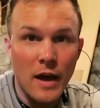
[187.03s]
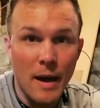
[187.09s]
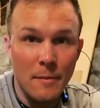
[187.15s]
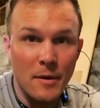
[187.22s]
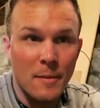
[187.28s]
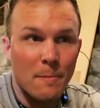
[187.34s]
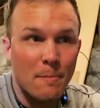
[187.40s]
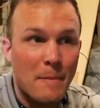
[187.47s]

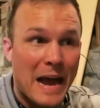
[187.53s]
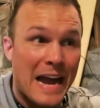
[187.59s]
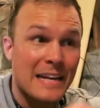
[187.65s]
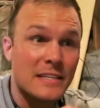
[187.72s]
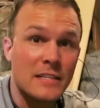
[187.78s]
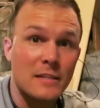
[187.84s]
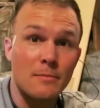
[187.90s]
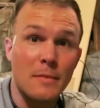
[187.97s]
I'm gonna
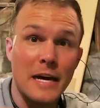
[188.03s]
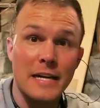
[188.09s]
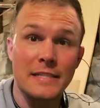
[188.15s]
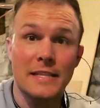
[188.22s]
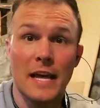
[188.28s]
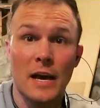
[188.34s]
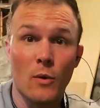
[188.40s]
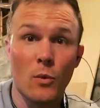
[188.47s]

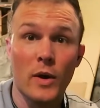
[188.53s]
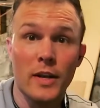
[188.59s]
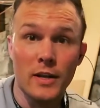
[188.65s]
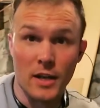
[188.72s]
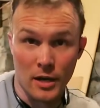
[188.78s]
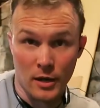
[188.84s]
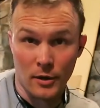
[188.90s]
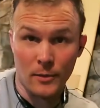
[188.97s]
maximize that
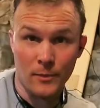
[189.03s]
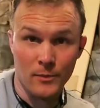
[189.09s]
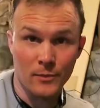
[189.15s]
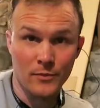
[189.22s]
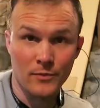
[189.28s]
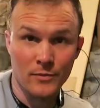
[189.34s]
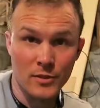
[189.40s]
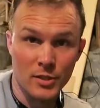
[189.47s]
window,
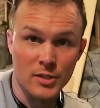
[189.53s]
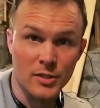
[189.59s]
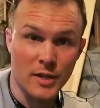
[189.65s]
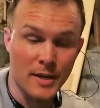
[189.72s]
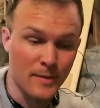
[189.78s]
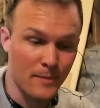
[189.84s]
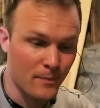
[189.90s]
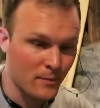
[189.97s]
you
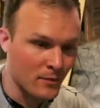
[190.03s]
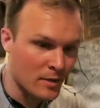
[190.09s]
see?